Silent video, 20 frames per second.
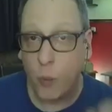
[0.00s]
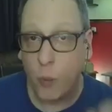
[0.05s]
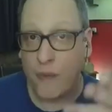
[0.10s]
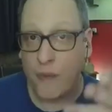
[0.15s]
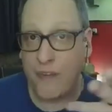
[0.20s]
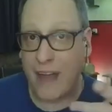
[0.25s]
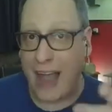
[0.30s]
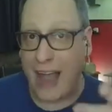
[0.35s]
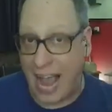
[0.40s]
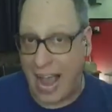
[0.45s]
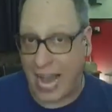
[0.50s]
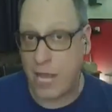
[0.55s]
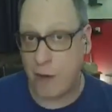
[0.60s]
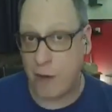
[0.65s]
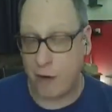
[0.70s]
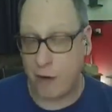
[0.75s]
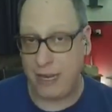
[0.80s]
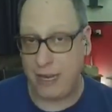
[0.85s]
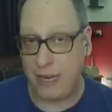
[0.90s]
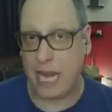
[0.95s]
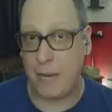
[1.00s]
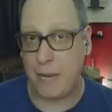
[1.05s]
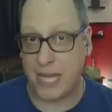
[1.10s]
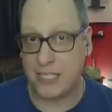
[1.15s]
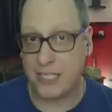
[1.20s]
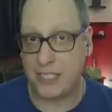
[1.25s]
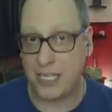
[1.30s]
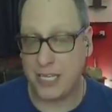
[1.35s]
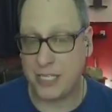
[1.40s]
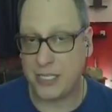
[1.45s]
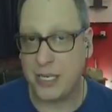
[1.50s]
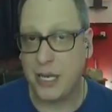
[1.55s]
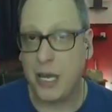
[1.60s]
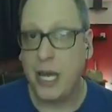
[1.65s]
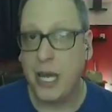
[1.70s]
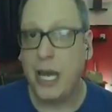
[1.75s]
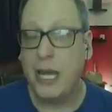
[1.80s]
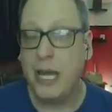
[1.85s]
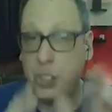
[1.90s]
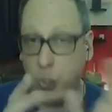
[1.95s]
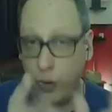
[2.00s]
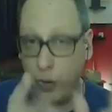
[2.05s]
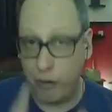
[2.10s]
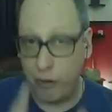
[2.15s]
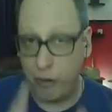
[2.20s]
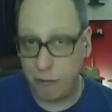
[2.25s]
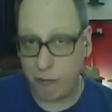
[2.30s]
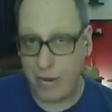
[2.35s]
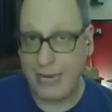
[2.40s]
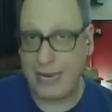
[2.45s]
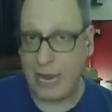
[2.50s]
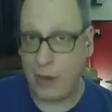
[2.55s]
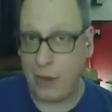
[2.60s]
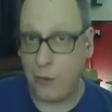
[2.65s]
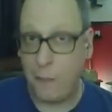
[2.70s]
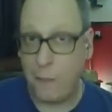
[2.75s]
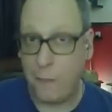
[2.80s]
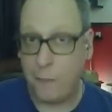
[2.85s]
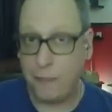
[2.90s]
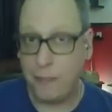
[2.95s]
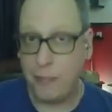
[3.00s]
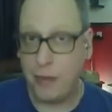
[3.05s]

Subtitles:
with accurate land masses. Do it right now.